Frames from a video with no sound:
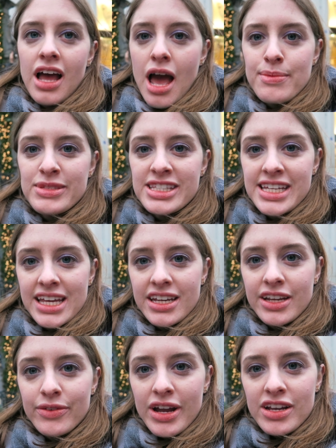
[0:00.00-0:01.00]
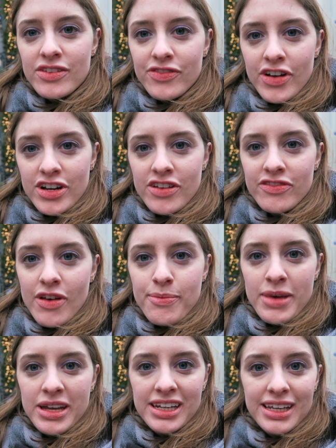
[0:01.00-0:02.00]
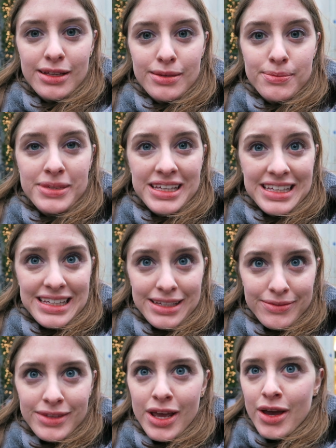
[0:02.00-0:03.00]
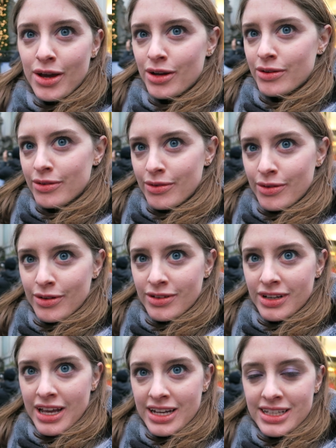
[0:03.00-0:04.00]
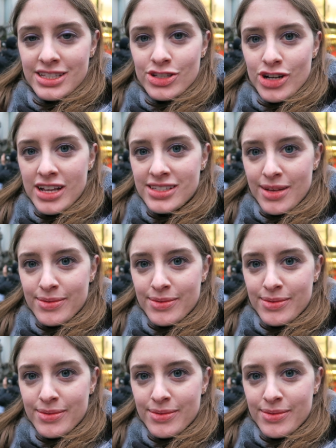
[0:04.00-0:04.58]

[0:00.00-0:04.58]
I'm standing right in front of Manneken Pis, and he's dressed